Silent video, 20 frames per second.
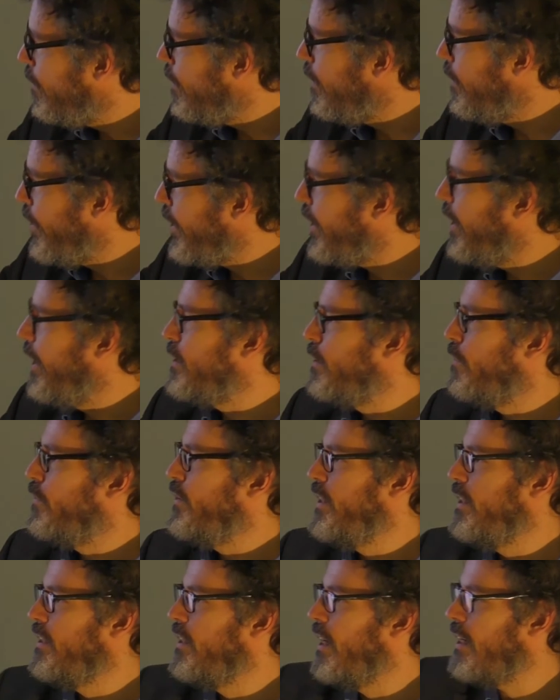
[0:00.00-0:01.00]
in the case of
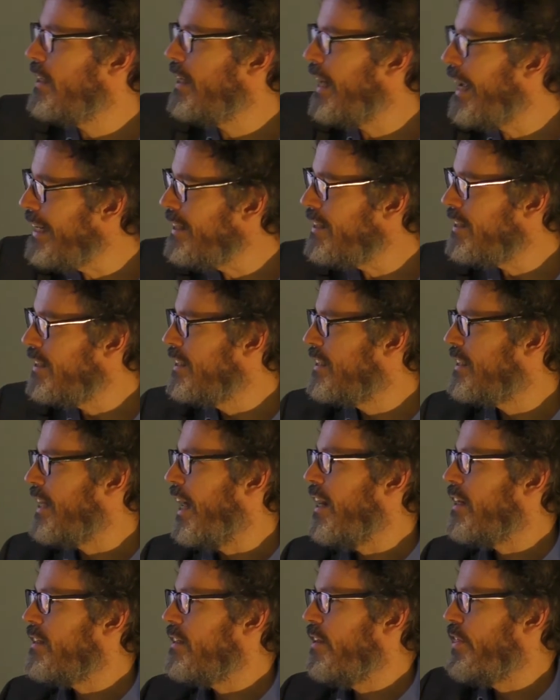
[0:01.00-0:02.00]
Zidane, and
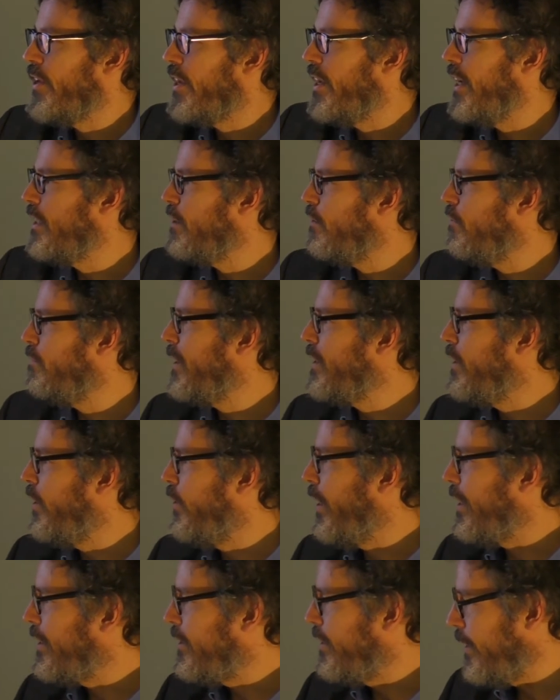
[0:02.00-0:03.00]
insult, in the case of
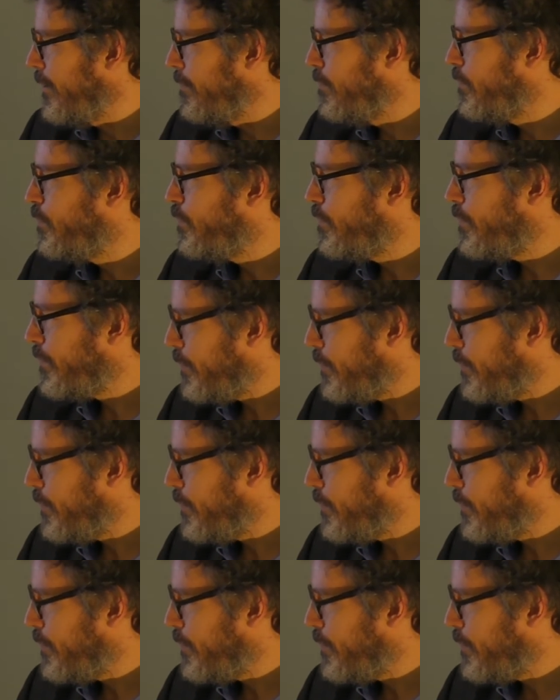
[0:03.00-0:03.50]
Materazzi,